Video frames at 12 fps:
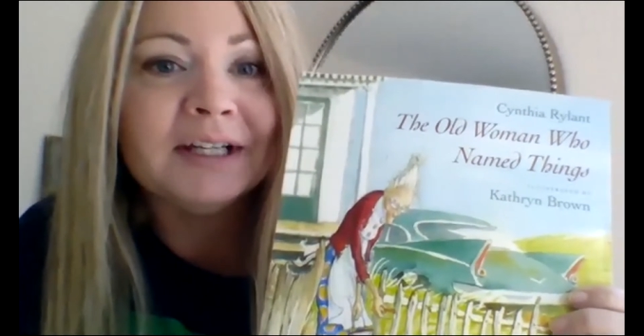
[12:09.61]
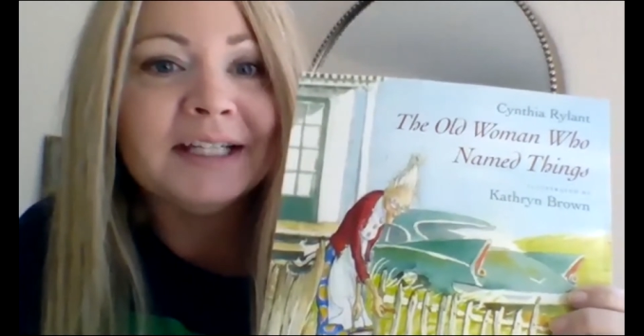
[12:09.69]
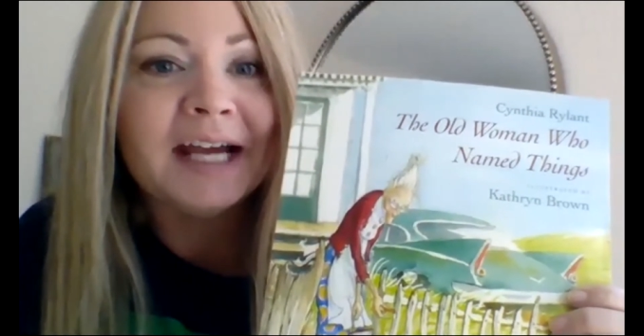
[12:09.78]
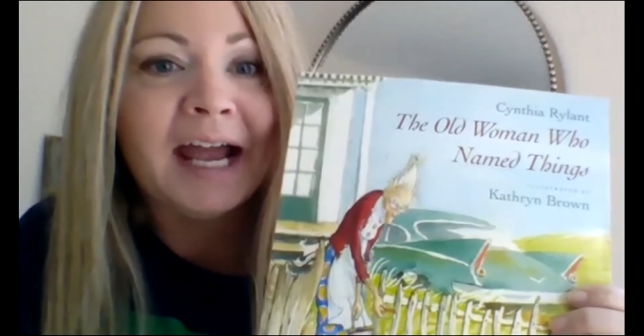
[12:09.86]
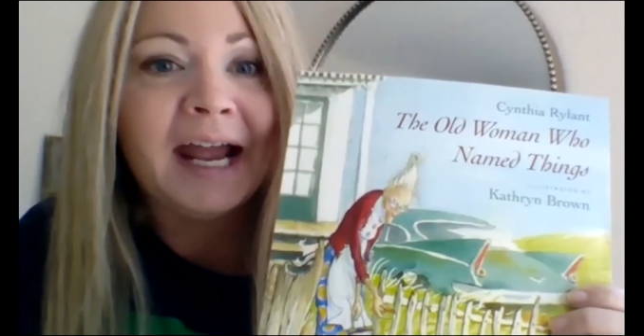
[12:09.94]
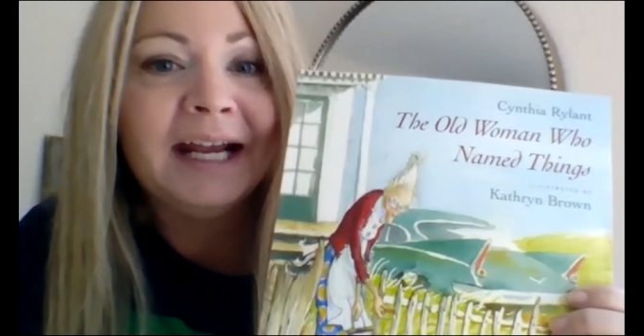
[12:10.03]

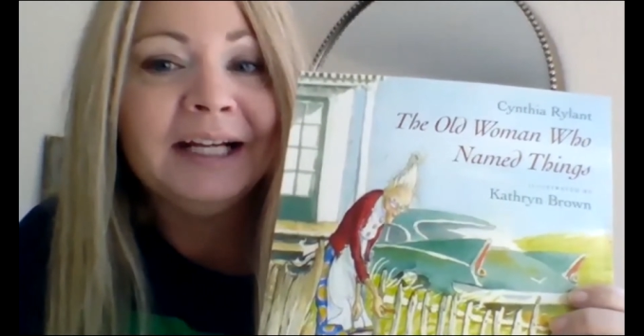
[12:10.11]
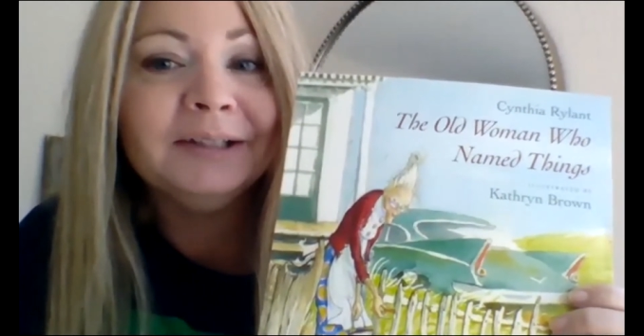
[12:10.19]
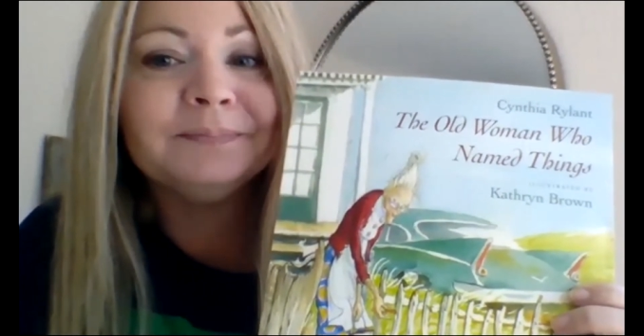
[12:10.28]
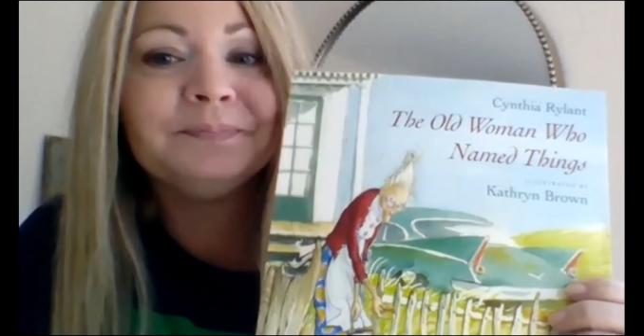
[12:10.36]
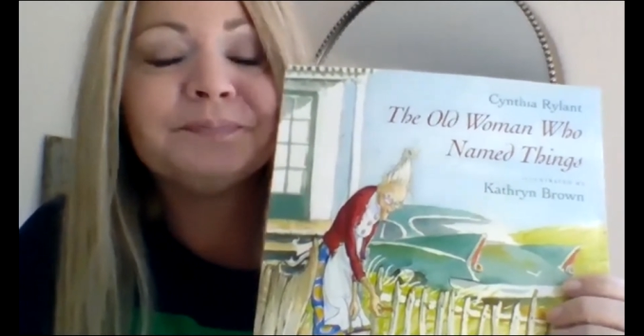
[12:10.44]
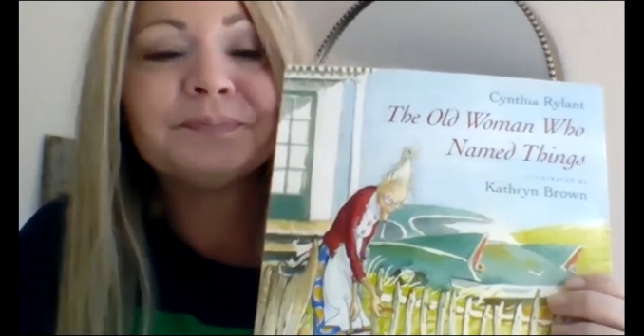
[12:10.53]
day.
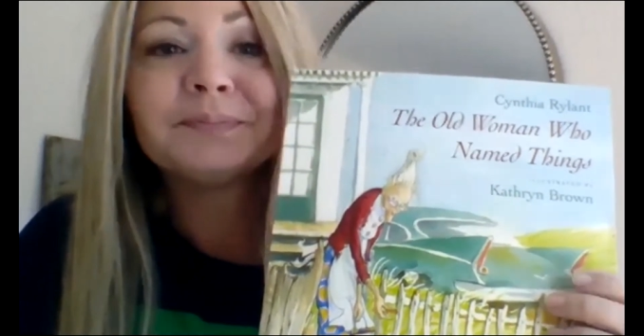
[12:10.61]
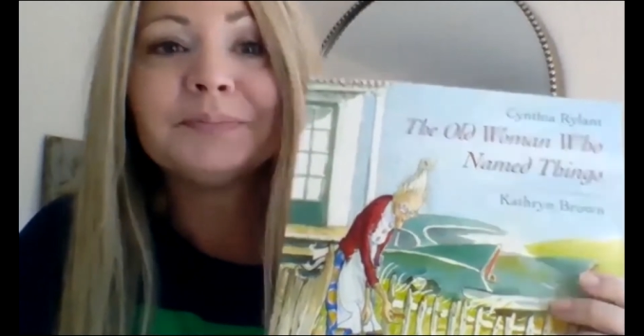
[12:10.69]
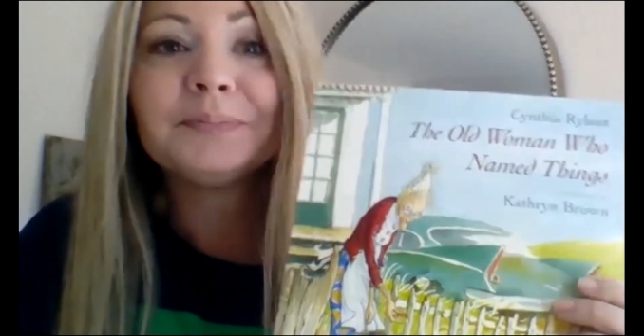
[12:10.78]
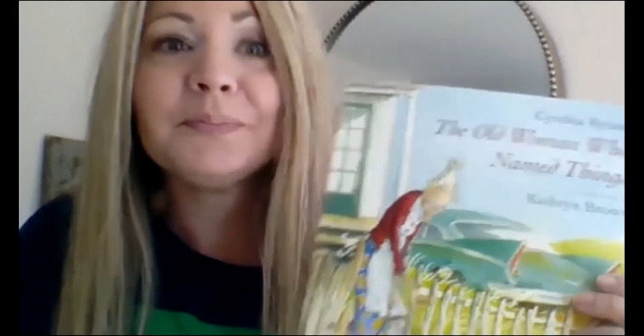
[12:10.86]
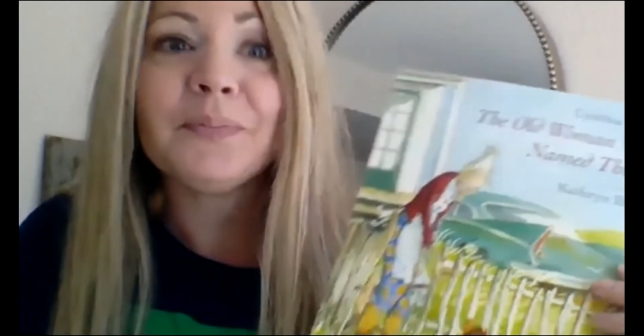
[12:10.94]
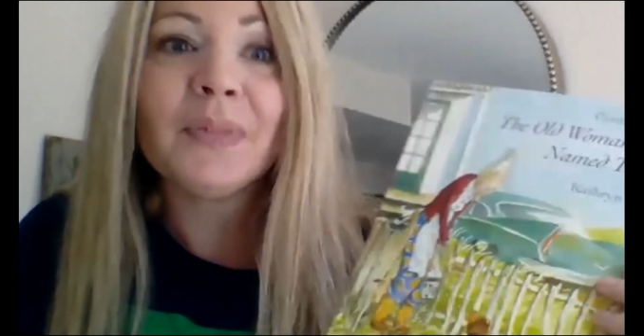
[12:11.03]

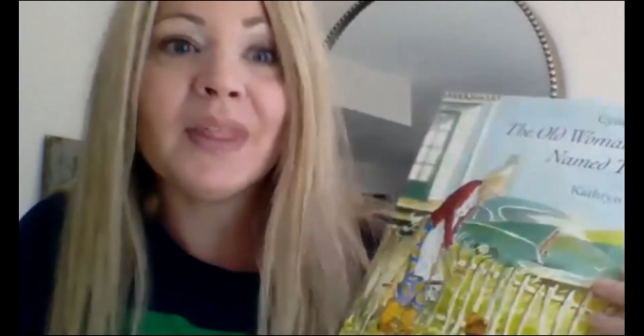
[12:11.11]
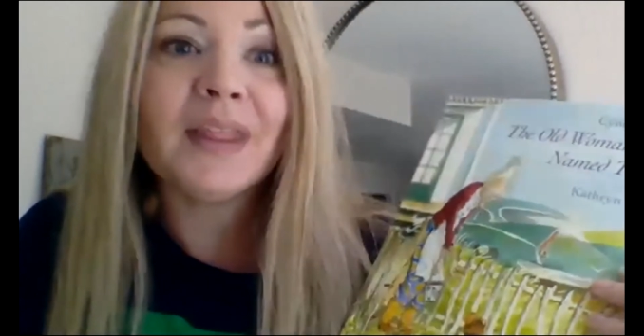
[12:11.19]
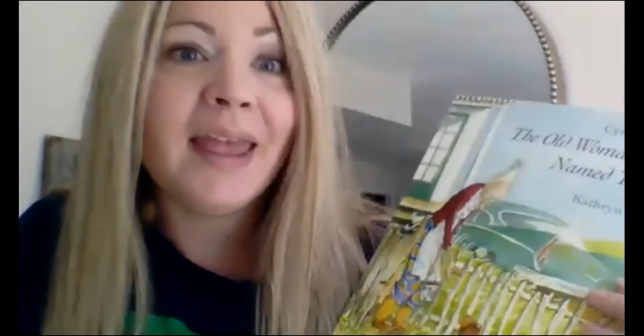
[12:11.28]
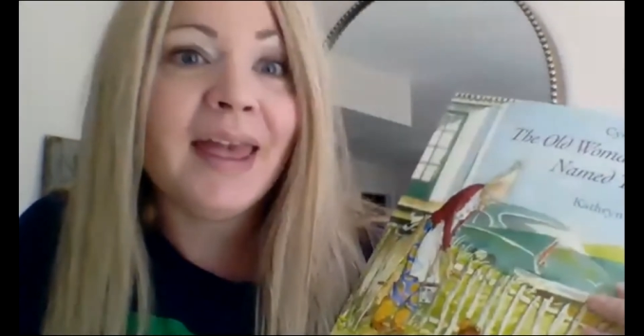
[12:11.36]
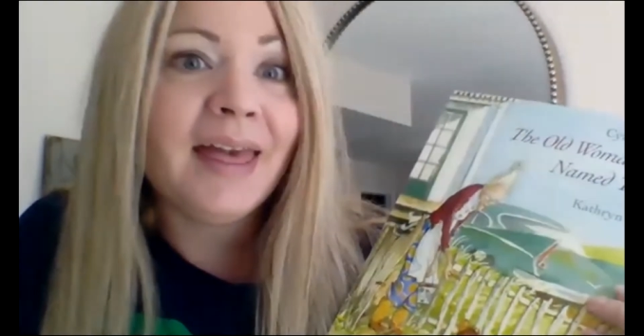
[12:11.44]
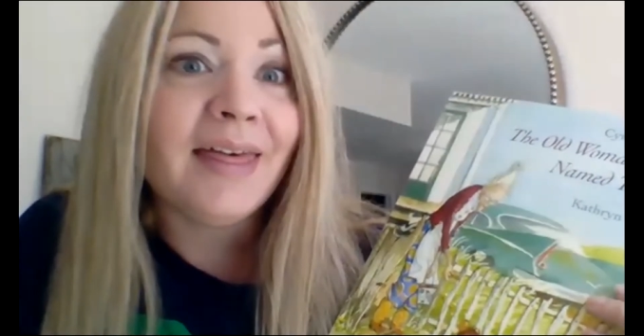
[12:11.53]

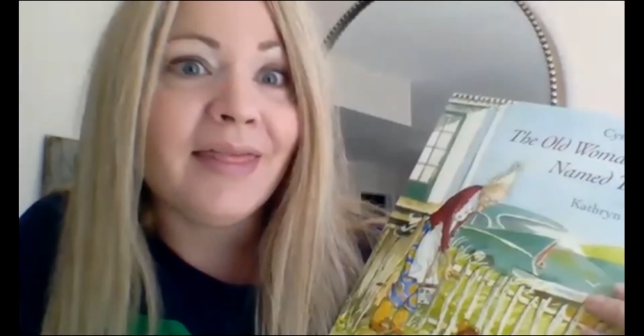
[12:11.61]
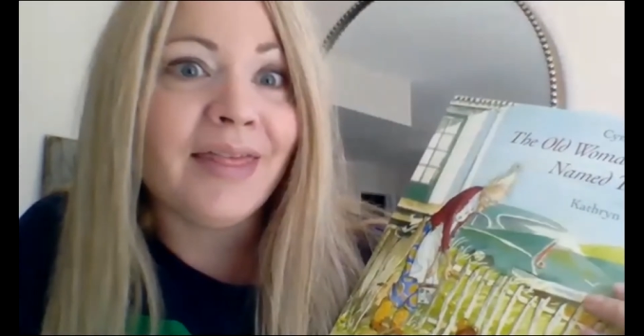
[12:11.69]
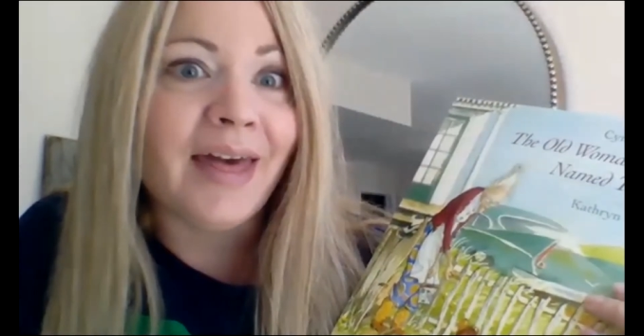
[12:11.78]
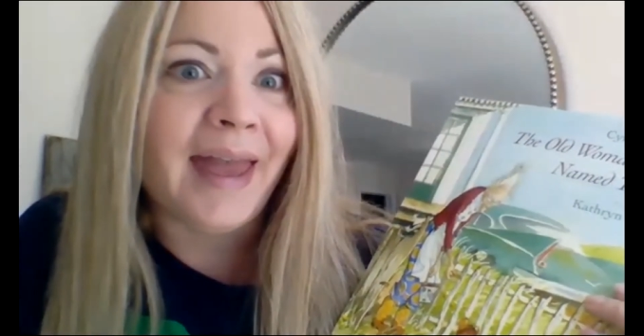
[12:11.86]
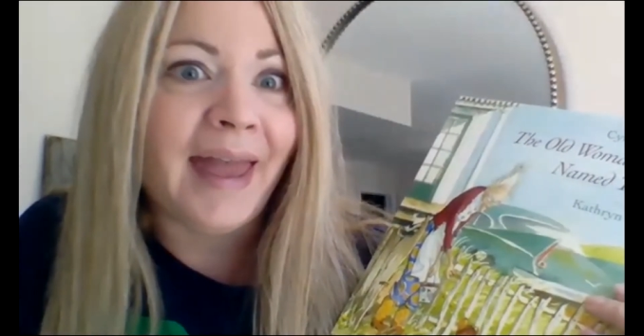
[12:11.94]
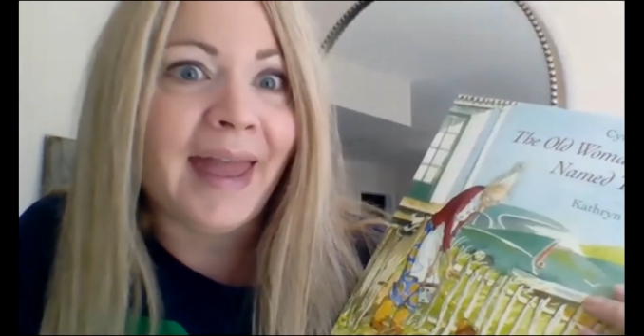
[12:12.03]

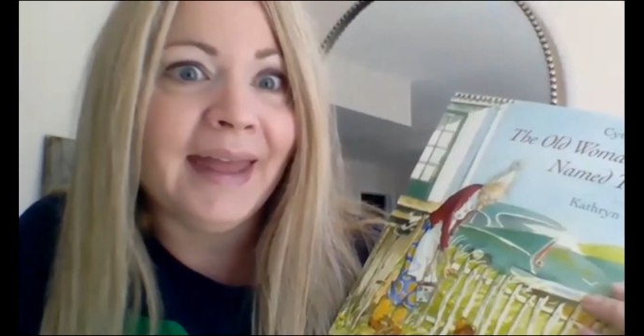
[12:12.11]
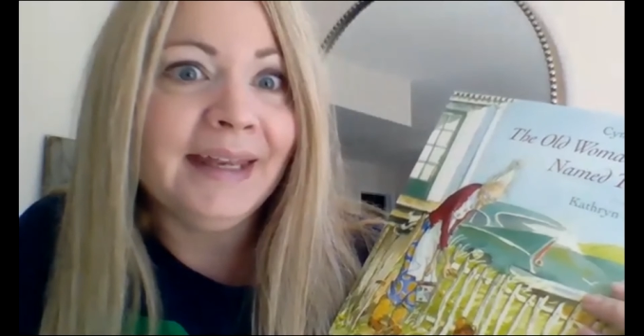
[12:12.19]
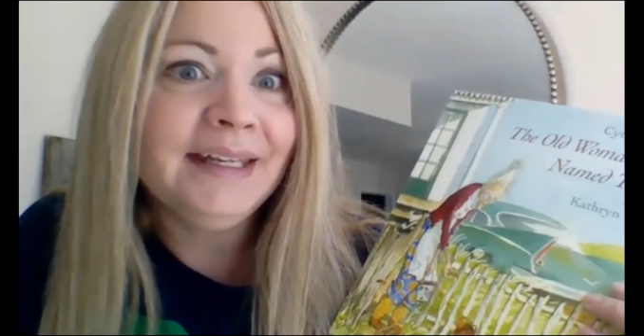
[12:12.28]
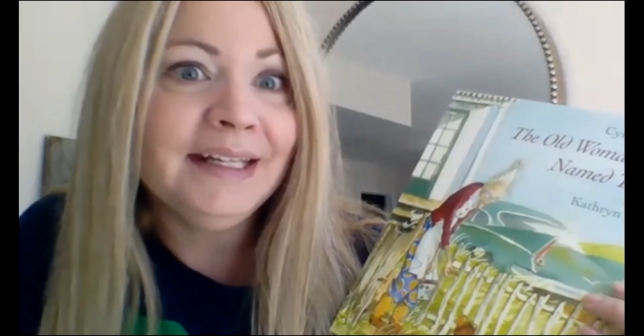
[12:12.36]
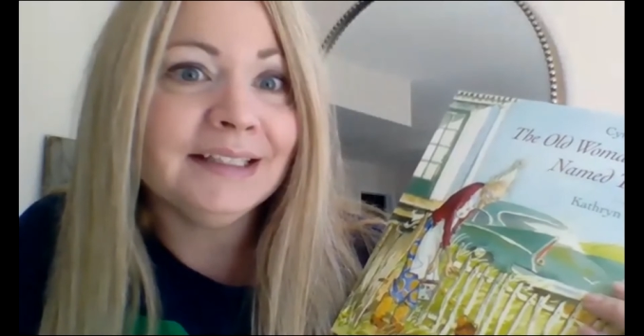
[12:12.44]
Then